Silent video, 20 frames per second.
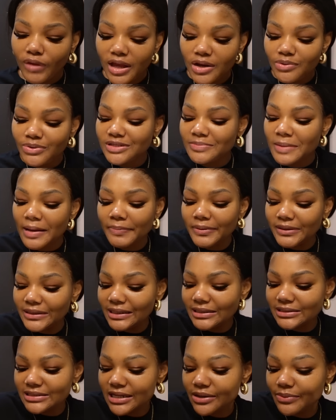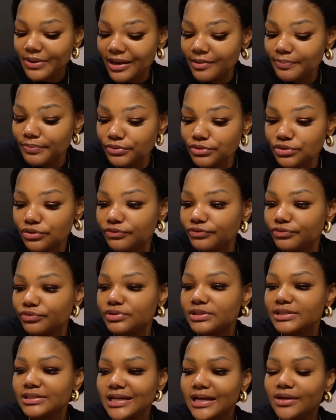It was my birthday yesterday. We had Brutal Fruit.
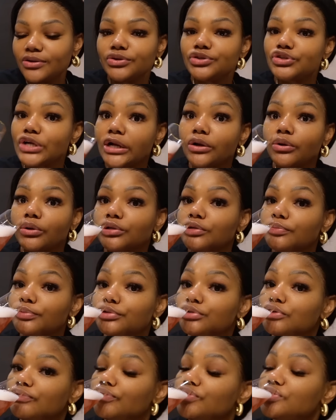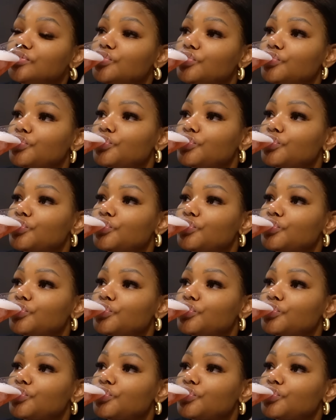Tando drank all the Brutal Fruit.